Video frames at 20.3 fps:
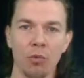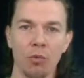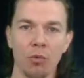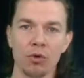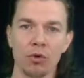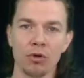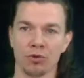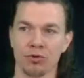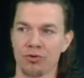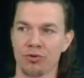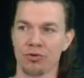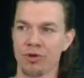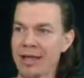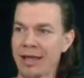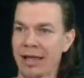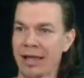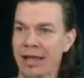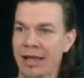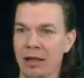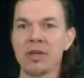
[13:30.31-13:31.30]
We don't
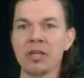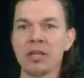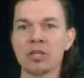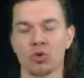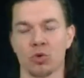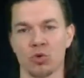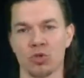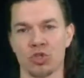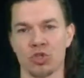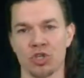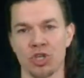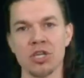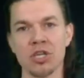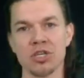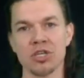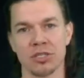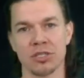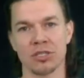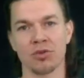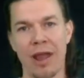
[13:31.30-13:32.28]
create habitual
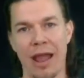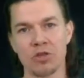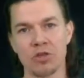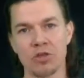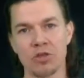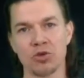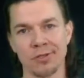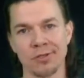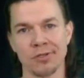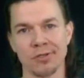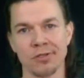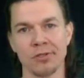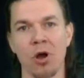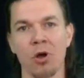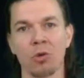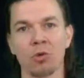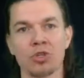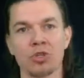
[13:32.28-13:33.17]
change that's gradual and slow.